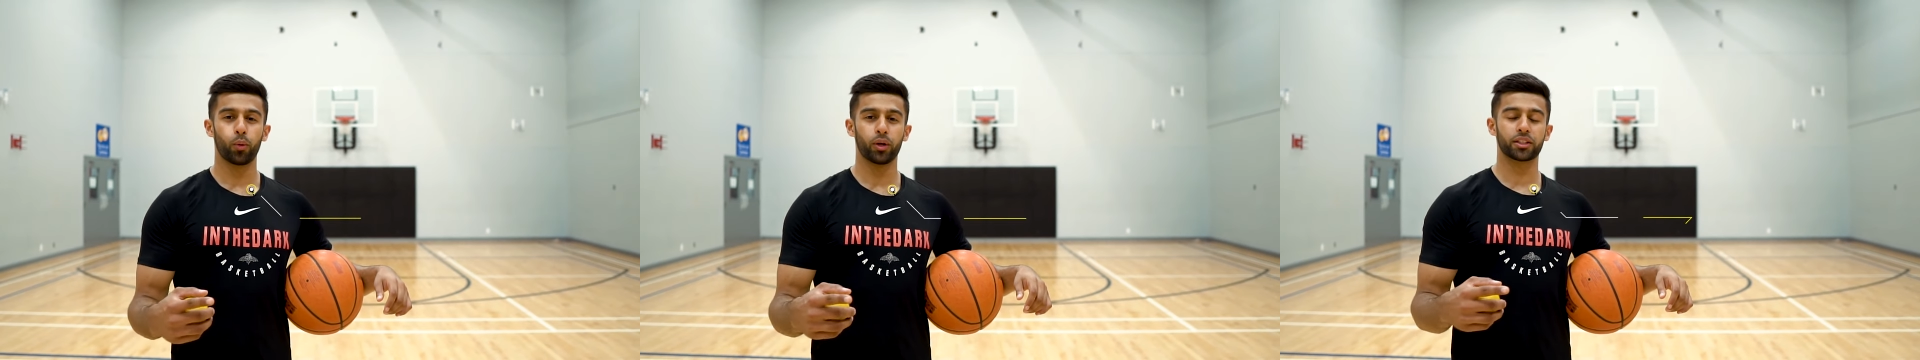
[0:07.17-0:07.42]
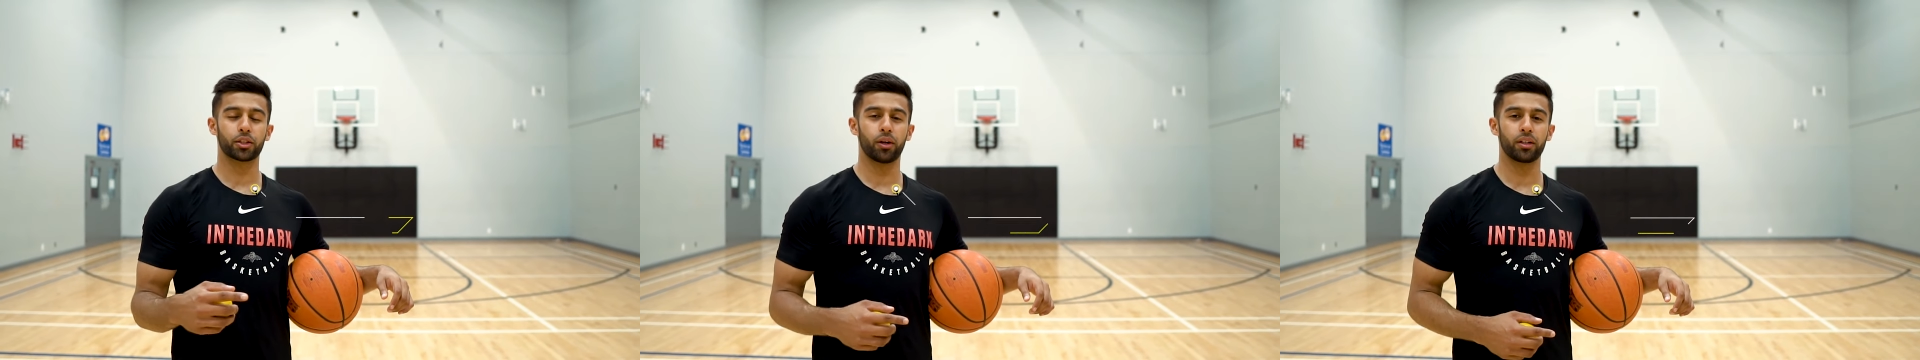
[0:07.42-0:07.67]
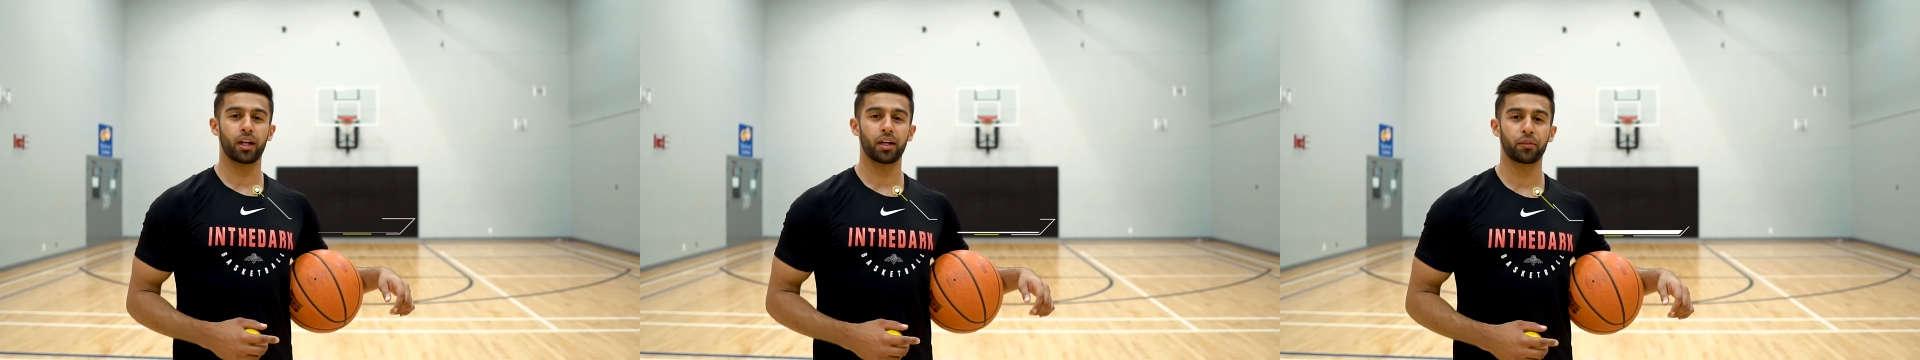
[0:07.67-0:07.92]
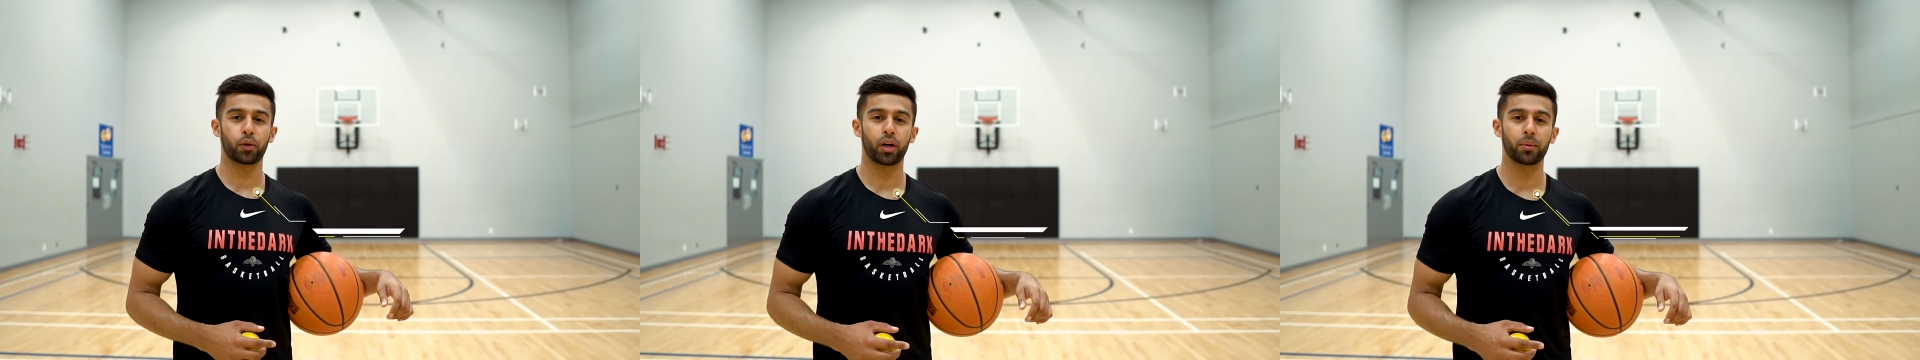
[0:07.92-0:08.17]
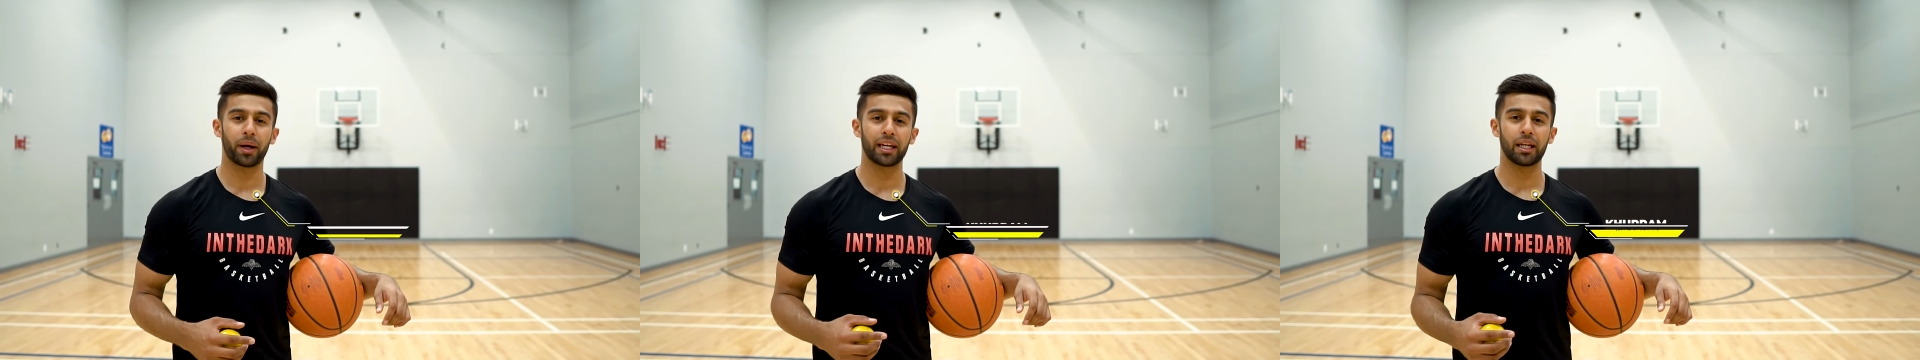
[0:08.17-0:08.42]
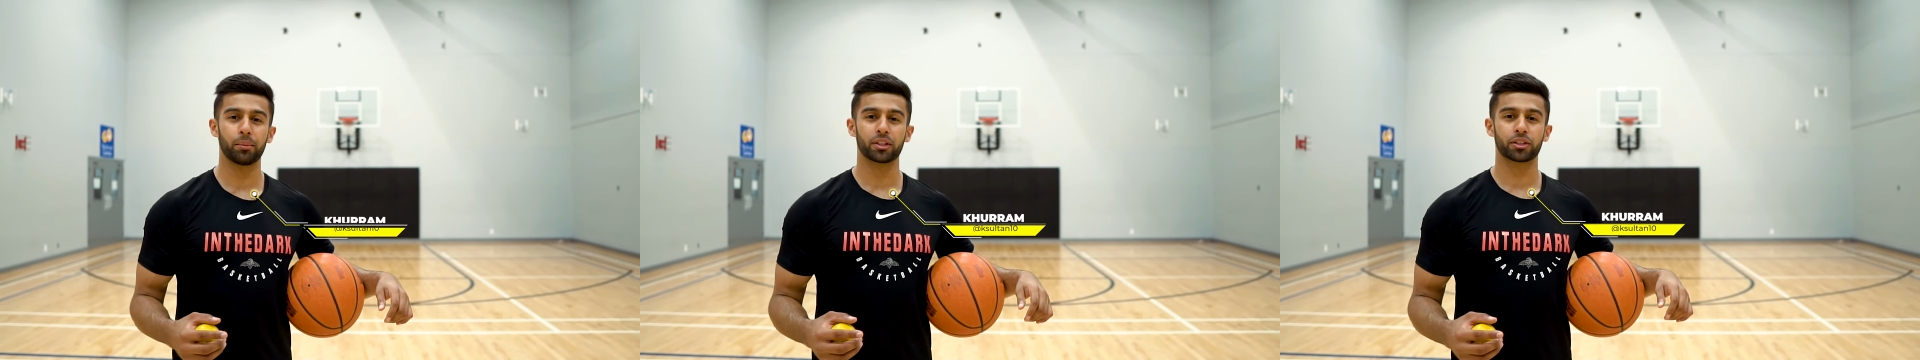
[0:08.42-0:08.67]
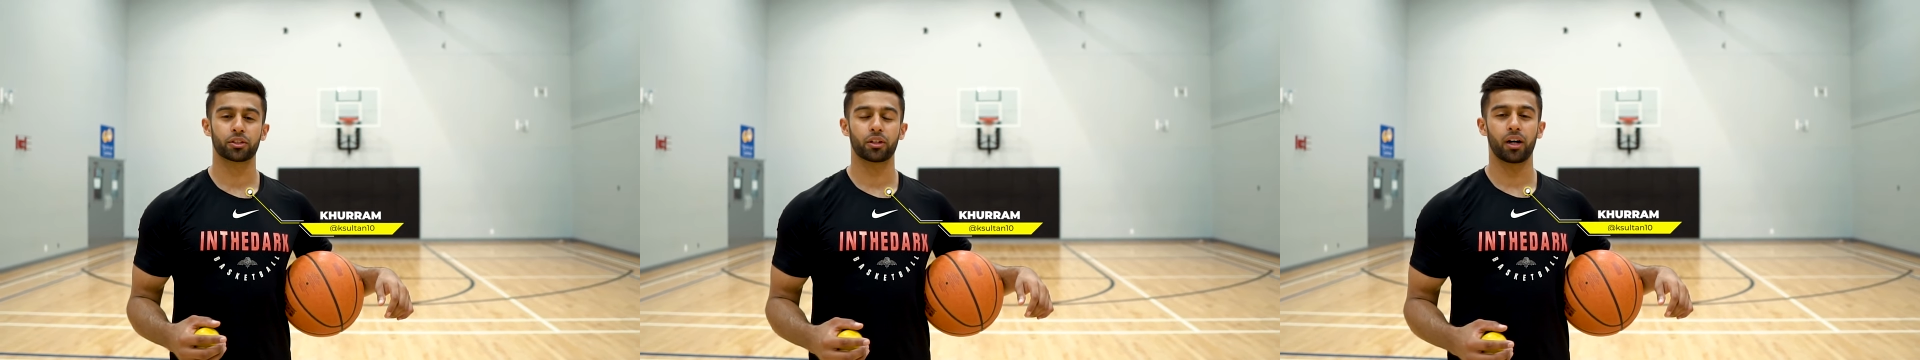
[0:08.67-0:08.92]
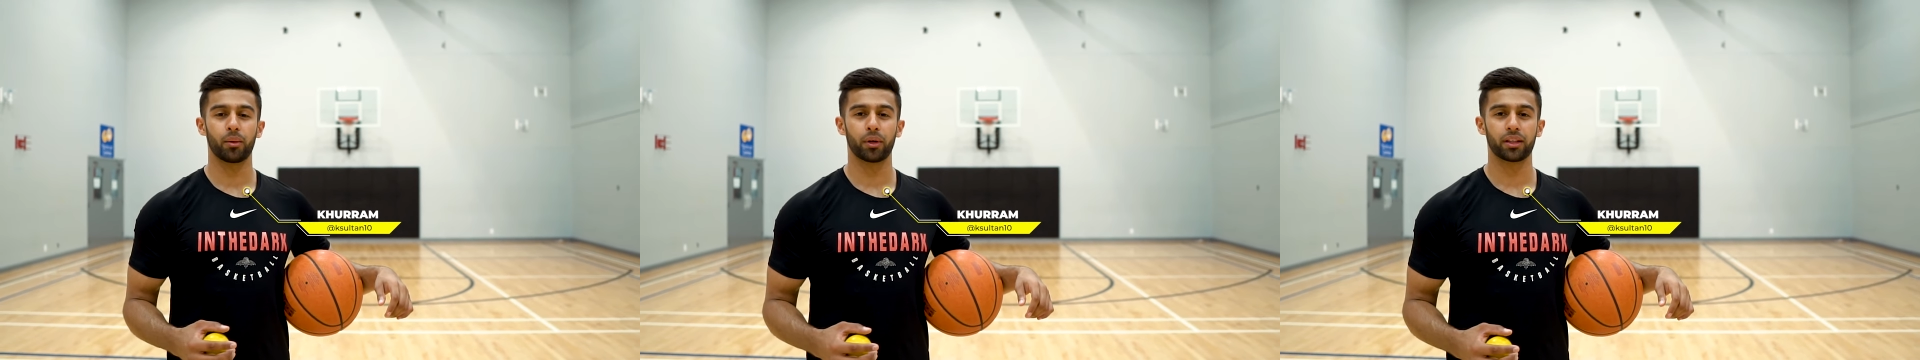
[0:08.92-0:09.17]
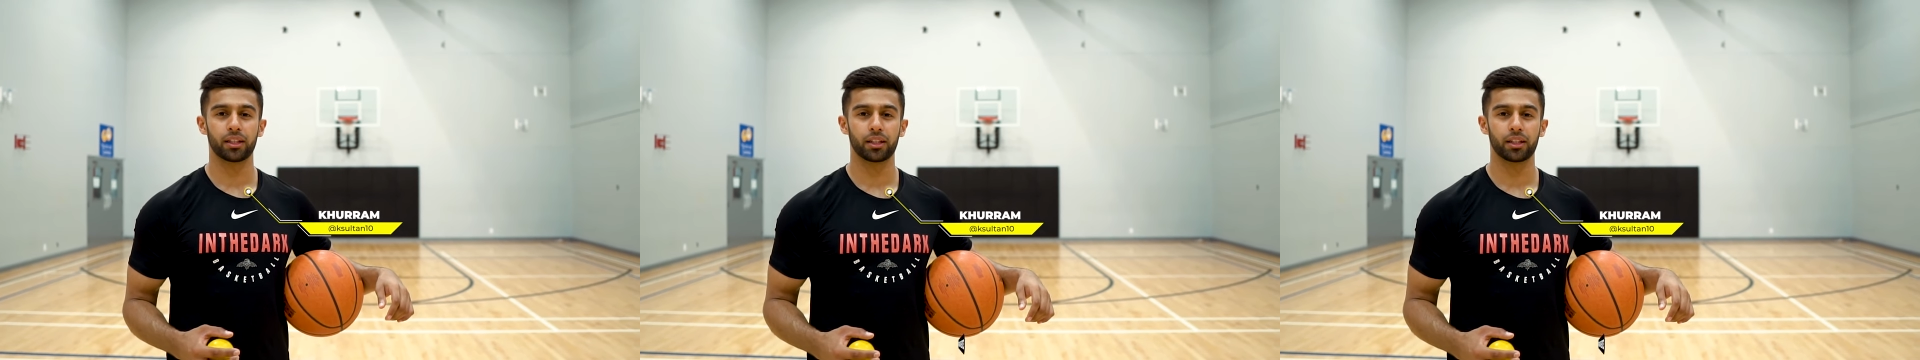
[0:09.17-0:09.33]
What's going on, everyone? My name is Khurram with In